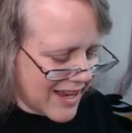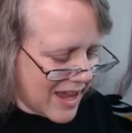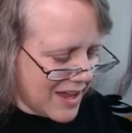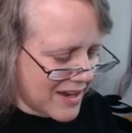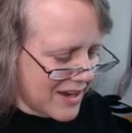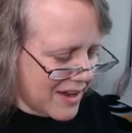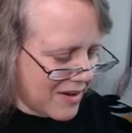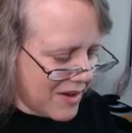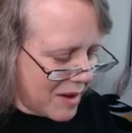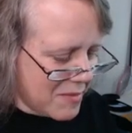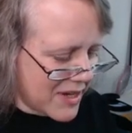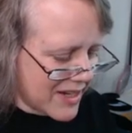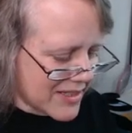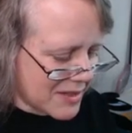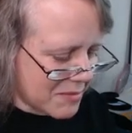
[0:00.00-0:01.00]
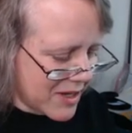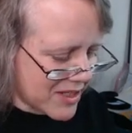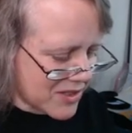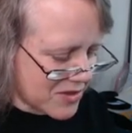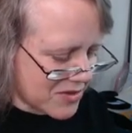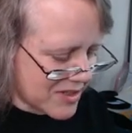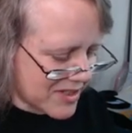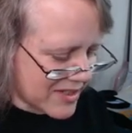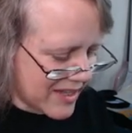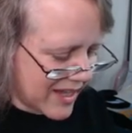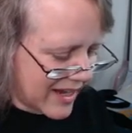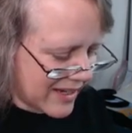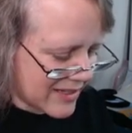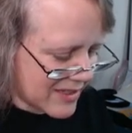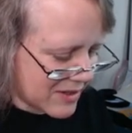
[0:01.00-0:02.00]
And I mean, it's a monstrous
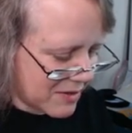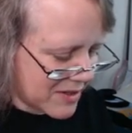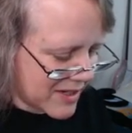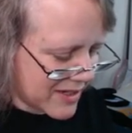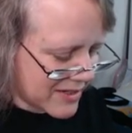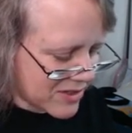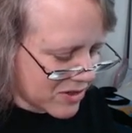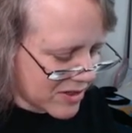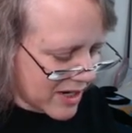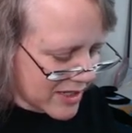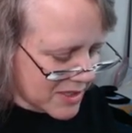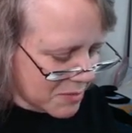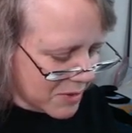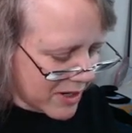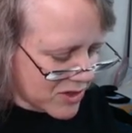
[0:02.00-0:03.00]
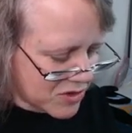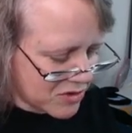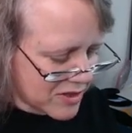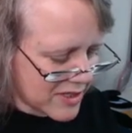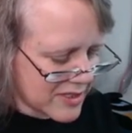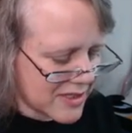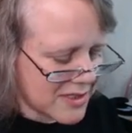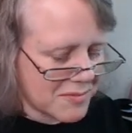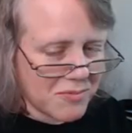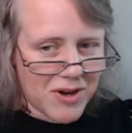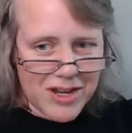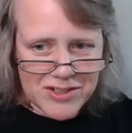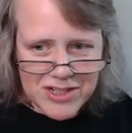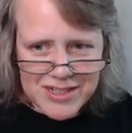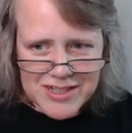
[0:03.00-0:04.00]
thing, so it, it should not surprise you this
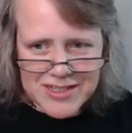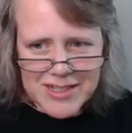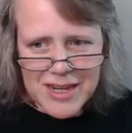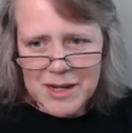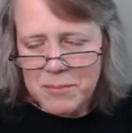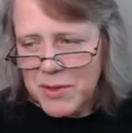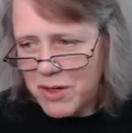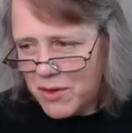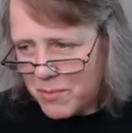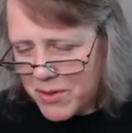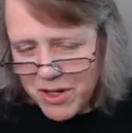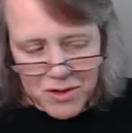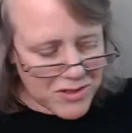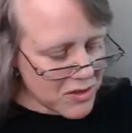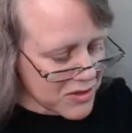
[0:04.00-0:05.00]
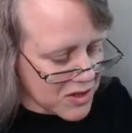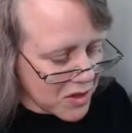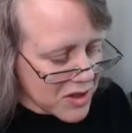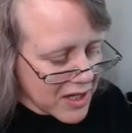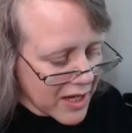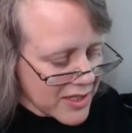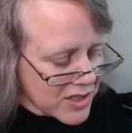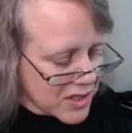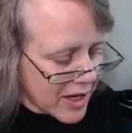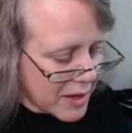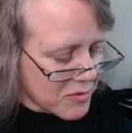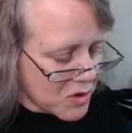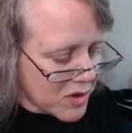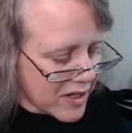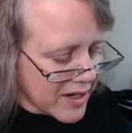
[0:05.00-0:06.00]
project is getting bigger and bigger. So it's a good thing it's
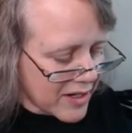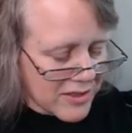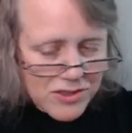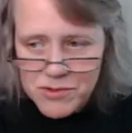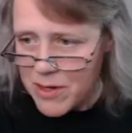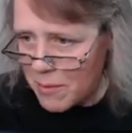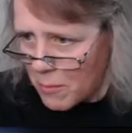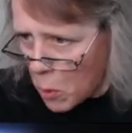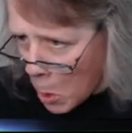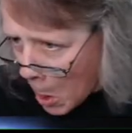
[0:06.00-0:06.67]
I'm doing it on stream.